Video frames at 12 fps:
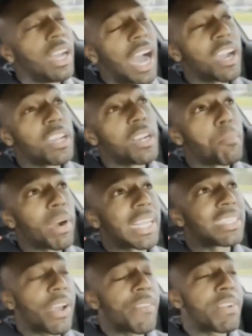couldn't break
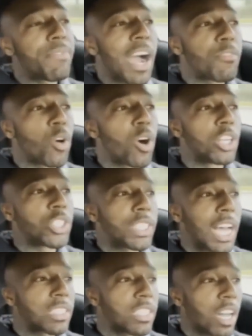75 or
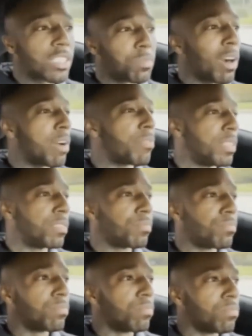$100,000 in profit.
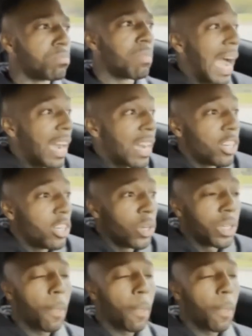I couldn't do it.